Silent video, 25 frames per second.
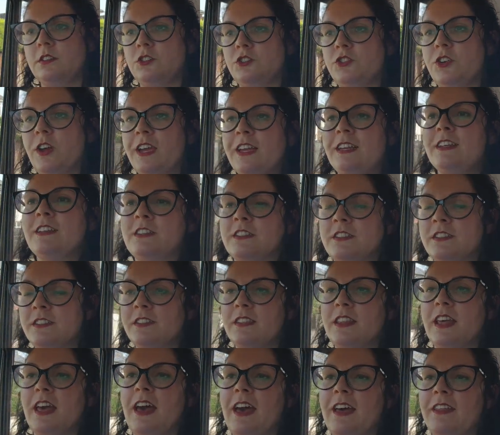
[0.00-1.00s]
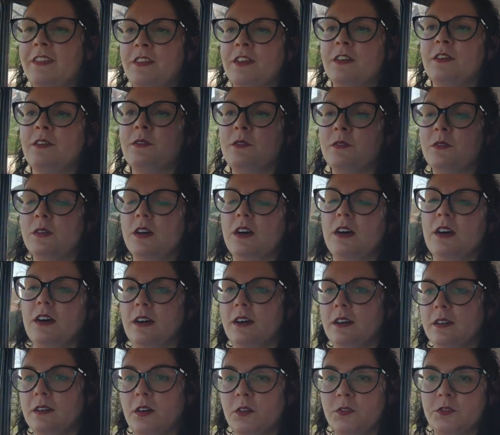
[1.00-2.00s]
trailers there that
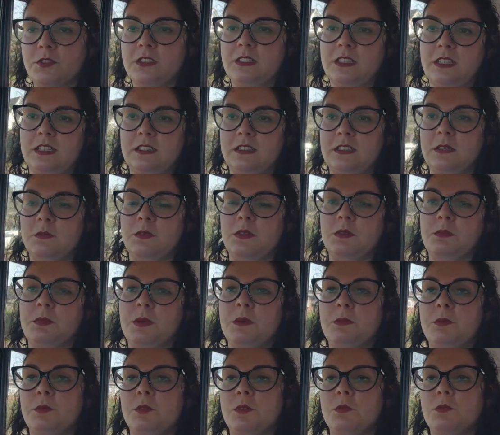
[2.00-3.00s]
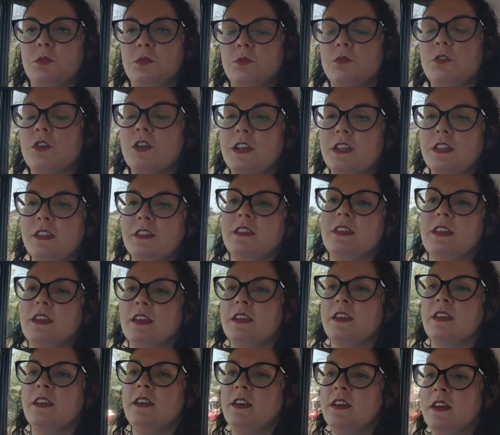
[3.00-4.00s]
obviously some of the people that were running
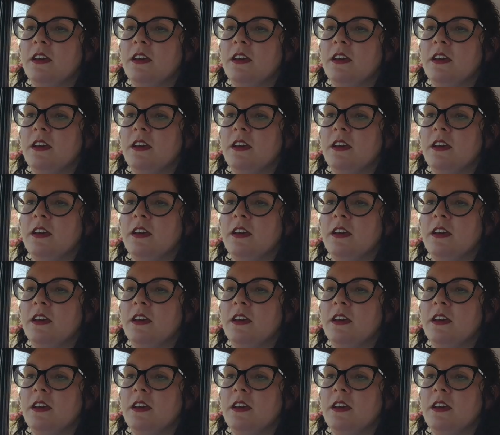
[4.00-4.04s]
the